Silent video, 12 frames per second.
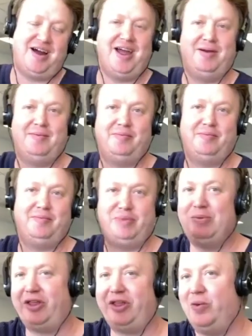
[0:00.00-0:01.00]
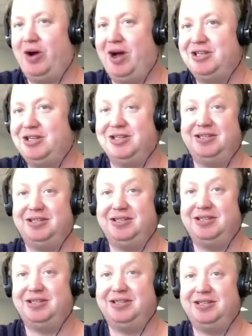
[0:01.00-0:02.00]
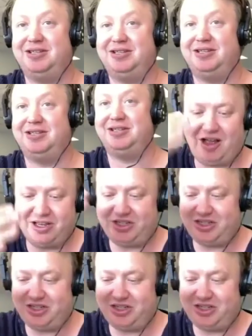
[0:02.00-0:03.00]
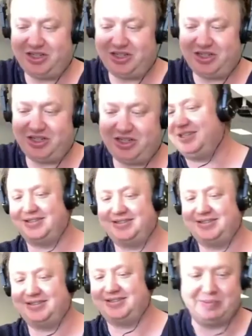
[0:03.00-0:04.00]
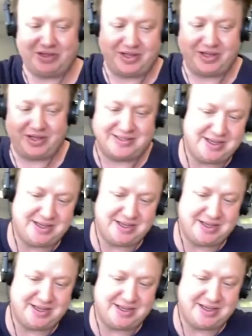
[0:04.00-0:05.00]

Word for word: all right, people that are watching this have a college city that's accessible, that's,